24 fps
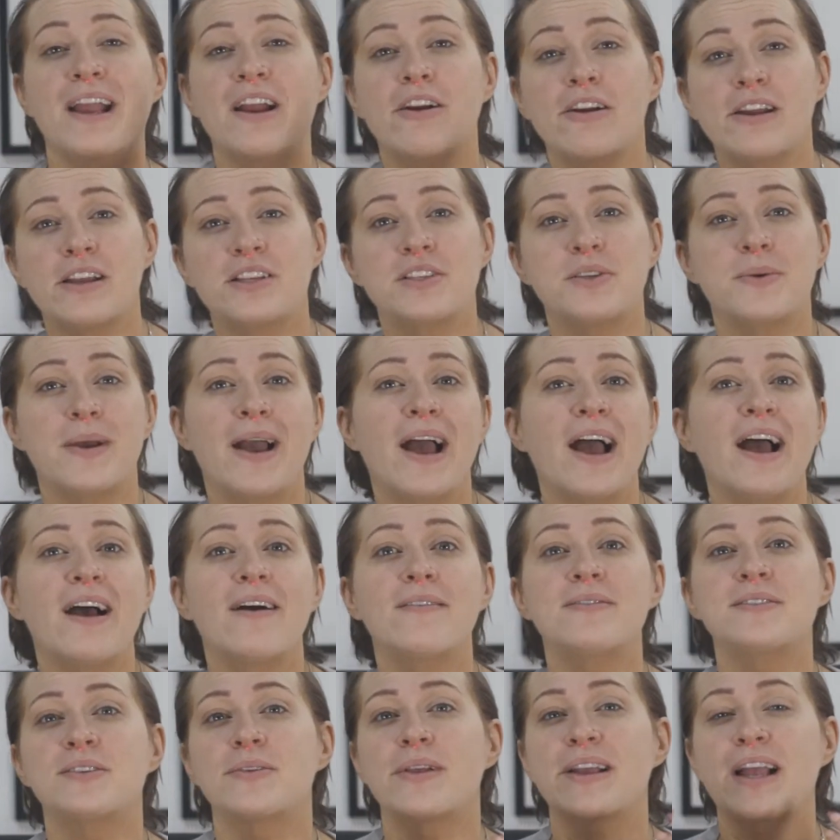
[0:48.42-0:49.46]
areas you
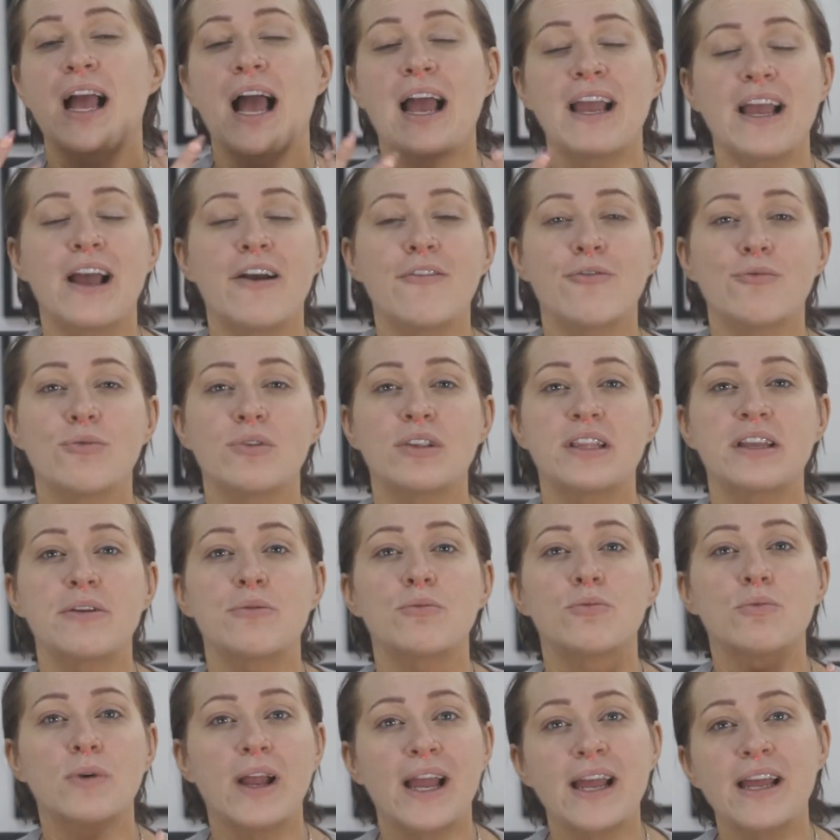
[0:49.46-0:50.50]
have. So like I have really
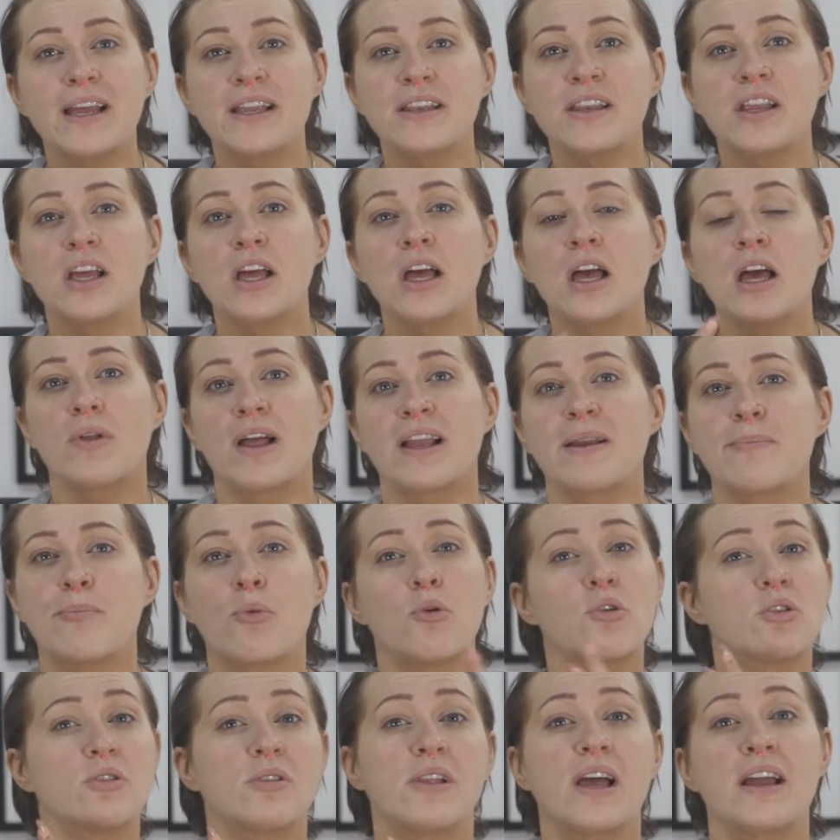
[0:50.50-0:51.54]
red, like
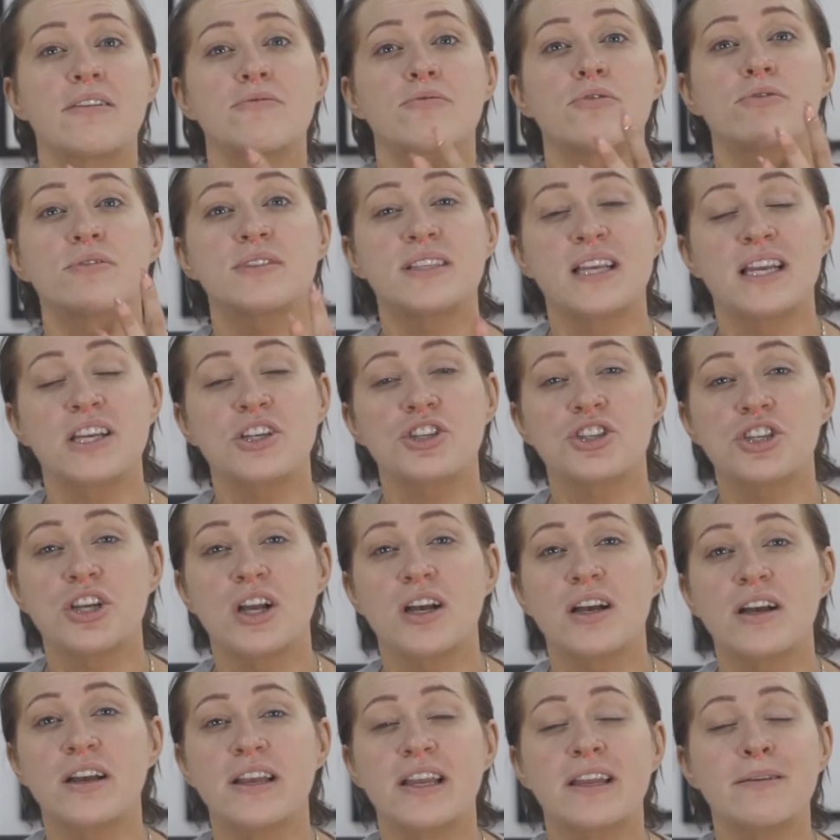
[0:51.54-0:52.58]
borderline
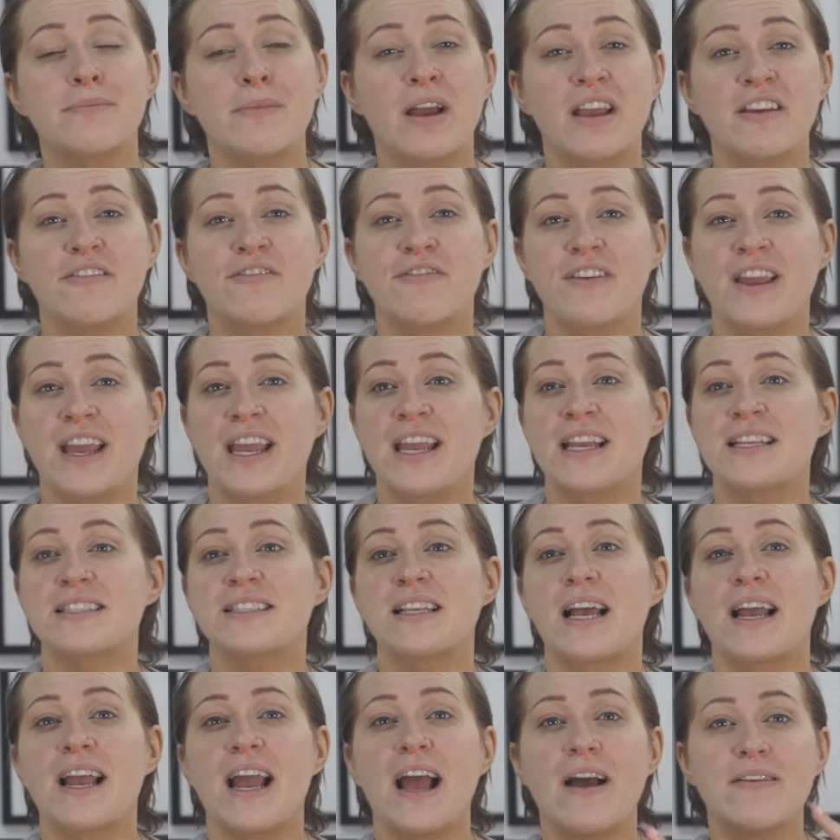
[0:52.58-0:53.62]
rosacea in my
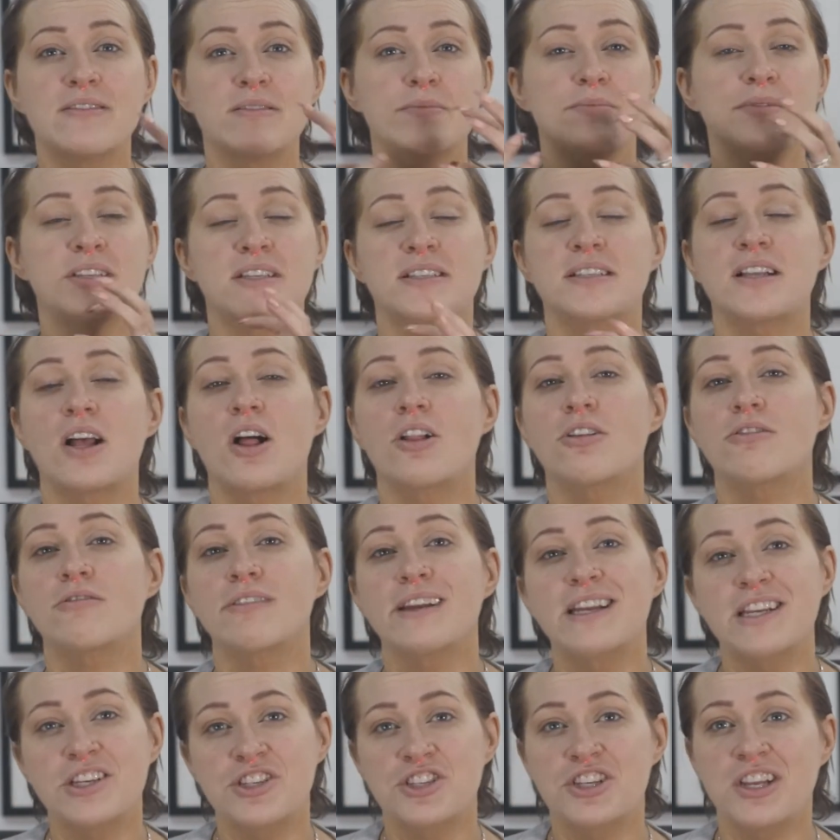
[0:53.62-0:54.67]
face. I have some
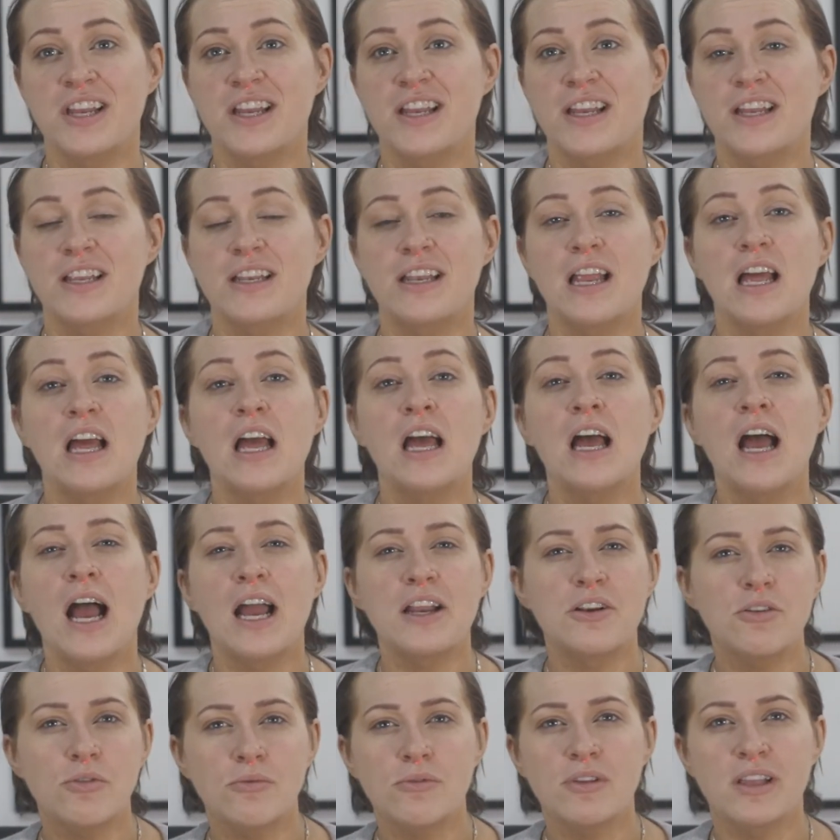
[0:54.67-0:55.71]
discoloration.
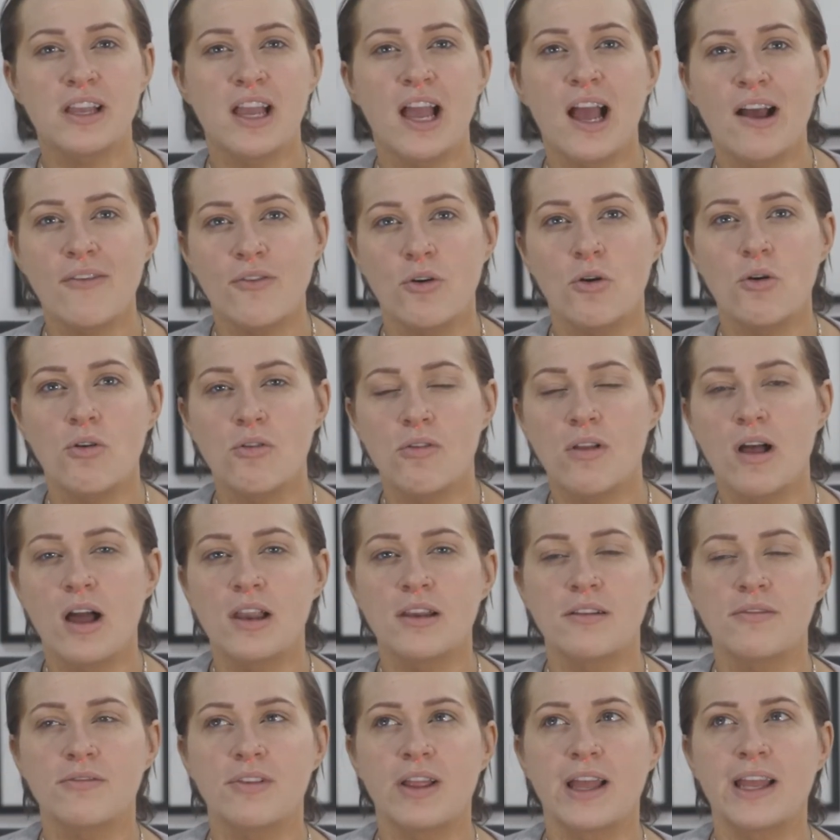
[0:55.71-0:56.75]
I don't really have a whole
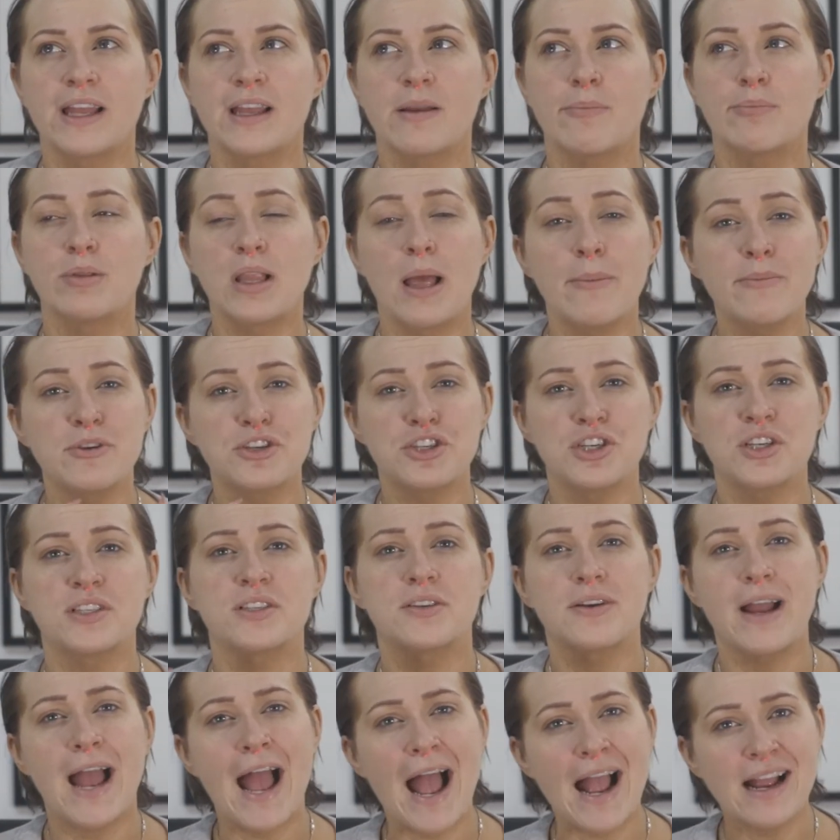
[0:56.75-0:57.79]
lot of like
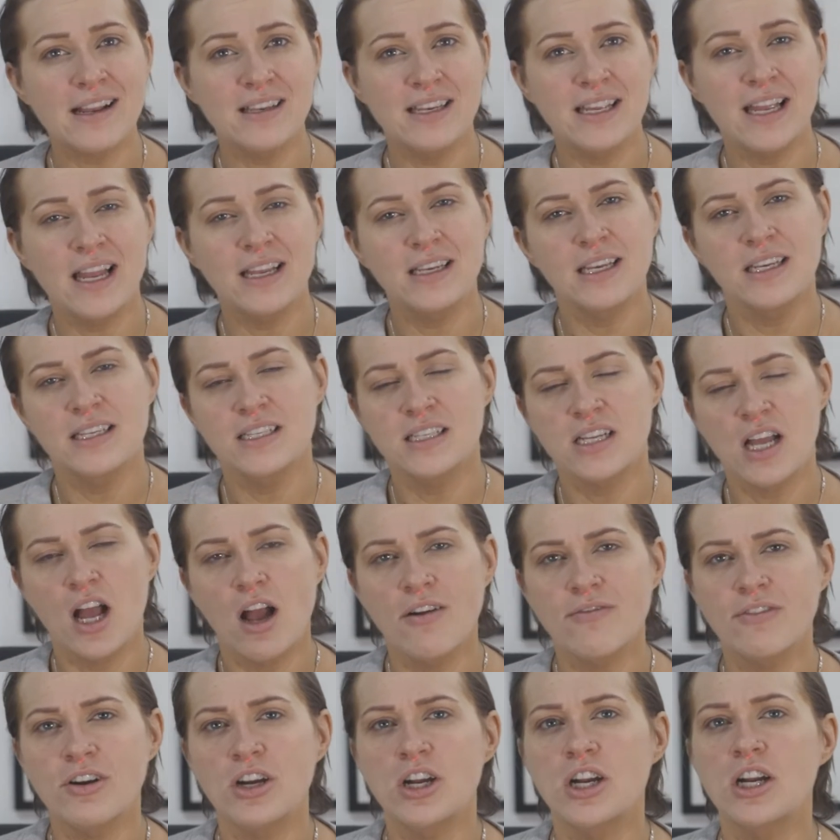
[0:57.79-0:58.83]
blemishes or acne I need to
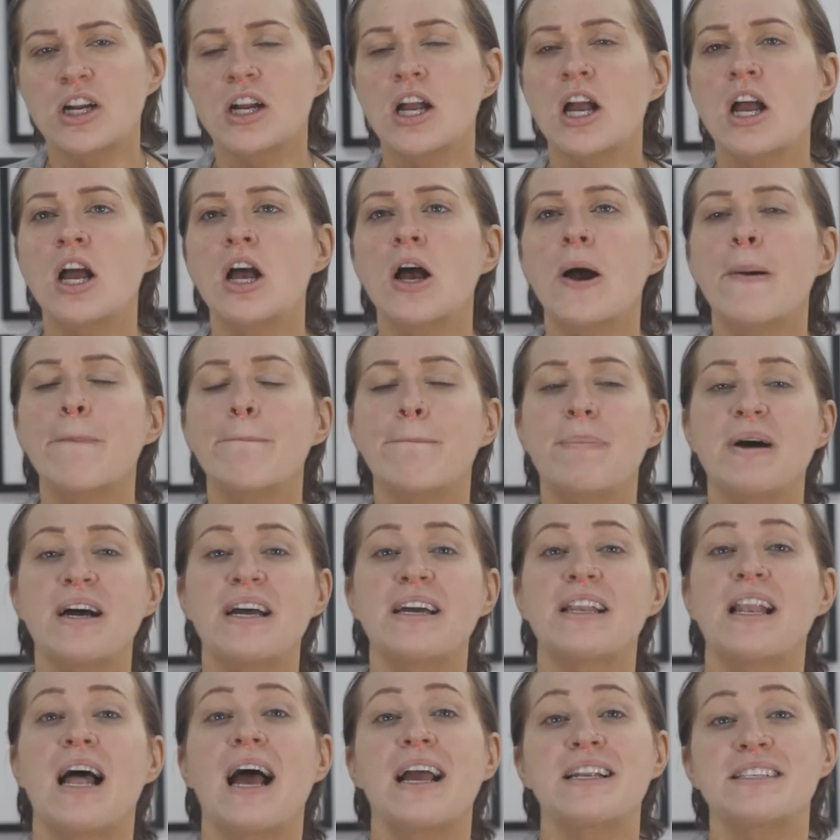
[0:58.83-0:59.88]
cover
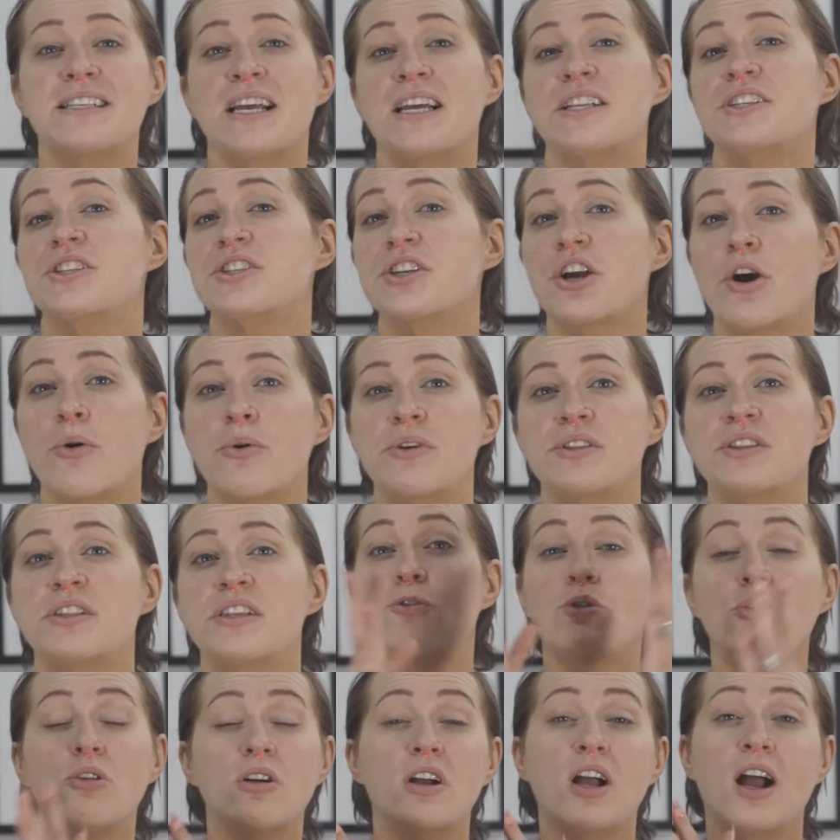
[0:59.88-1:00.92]
but I tend to go in
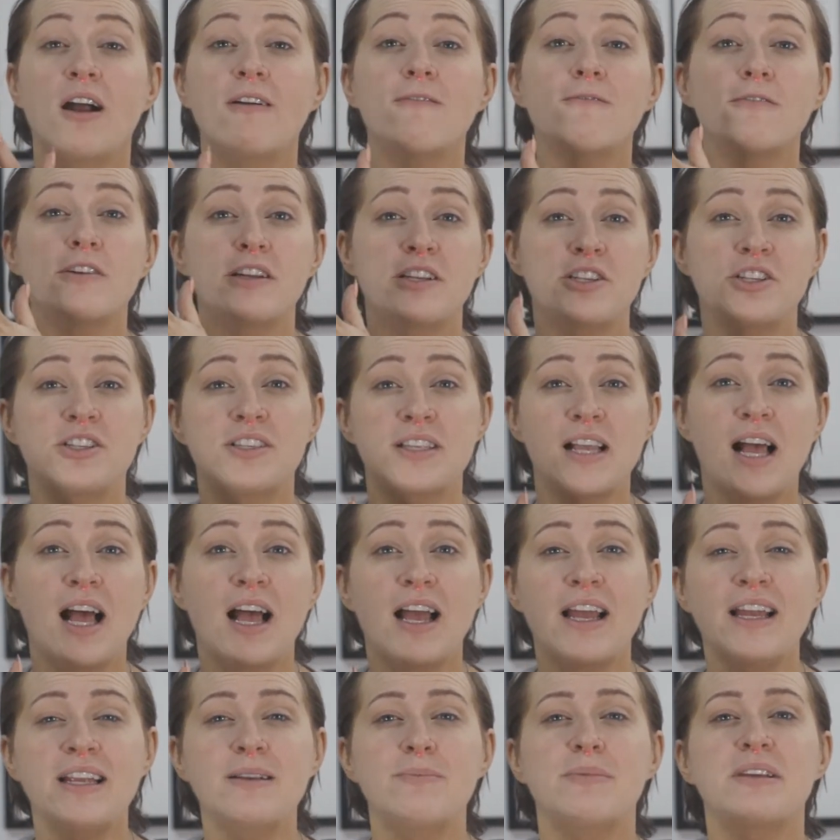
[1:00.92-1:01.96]
full coverage
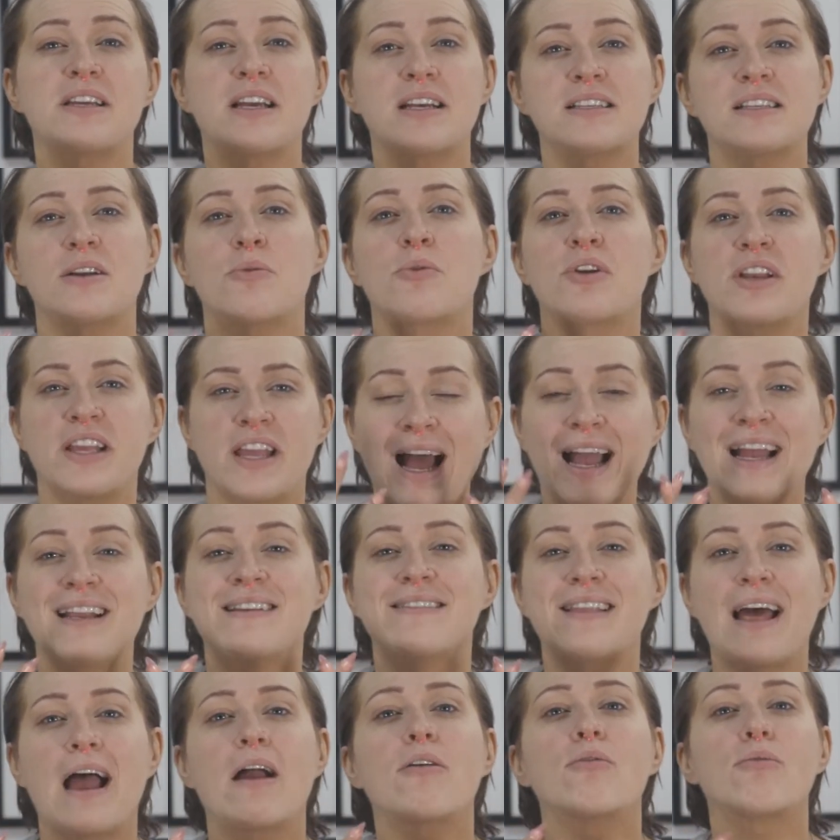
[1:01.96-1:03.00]
side because I wanna
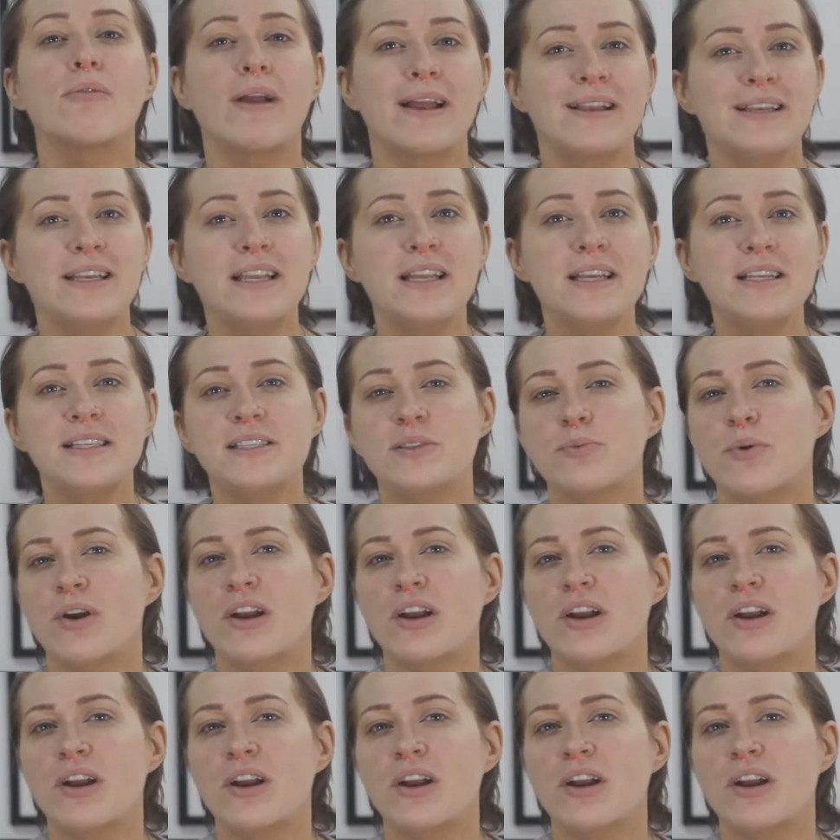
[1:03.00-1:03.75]
hide that redness,